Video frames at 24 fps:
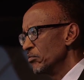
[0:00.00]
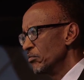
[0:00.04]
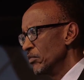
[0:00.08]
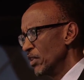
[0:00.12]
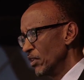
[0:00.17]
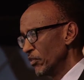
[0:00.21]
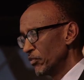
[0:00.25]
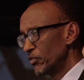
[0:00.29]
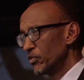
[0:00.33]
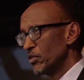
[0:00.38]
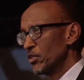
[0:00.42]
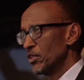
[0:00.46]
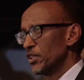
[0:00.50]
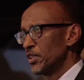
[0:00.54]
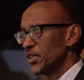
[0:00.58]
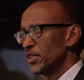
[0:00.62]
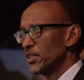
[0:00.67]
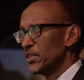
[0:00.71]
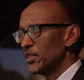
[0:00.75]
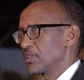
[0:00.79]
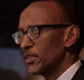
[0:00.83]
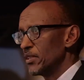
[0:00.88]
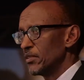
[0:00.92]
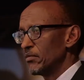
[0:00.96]
But of
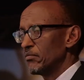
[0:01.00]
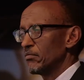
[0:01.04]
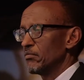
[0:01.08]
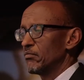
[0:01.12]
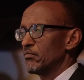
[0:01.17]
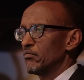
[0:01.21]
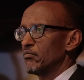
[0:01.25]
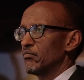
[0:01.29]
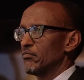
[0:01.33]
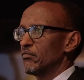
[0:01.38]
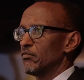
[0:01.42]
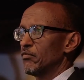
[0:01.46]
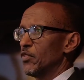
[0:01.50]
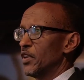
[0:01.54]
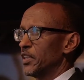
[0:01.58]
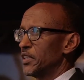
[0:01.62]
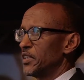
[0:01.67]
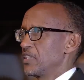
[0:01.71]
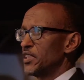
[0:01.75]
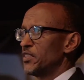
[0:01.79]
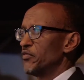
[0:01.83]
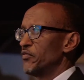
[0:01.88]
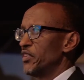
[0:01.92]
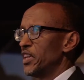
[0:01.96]
course,
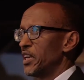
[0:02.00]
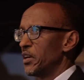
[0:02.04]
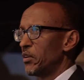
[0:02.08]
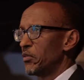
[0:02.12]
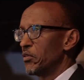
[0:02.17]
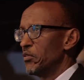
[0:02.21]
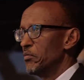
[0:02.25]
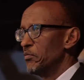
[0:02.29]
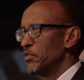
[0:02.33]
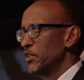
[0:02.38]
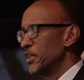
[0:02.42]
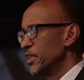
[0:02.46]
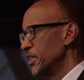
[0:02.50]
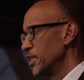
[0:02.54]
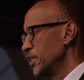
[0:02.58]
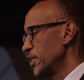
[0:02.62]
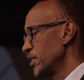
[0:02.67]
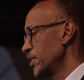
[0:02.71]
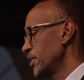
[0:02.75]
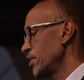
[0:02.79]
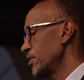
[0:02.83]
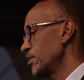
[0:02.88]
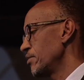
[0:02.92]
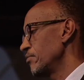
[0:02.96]
what is very common
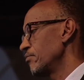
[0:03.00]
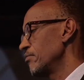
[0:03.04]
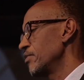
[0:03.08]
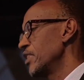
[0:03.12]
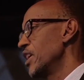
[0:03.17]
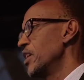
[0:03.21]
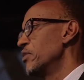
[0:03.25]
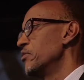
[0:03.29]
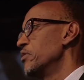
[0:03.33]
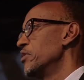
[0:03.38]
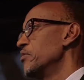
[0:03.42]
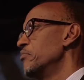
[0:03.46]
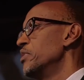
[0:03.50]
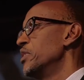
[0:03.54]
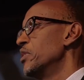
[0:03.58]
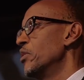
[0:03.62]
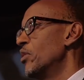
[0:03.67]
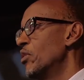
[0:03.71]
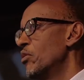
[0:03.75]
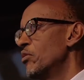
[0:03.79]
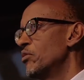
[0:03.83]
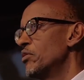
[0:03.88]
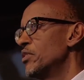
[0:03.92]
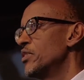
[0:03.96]
is there will be
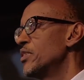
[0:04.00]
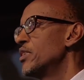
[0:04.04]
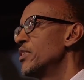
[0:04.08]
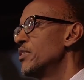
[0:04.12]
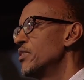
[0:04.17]
old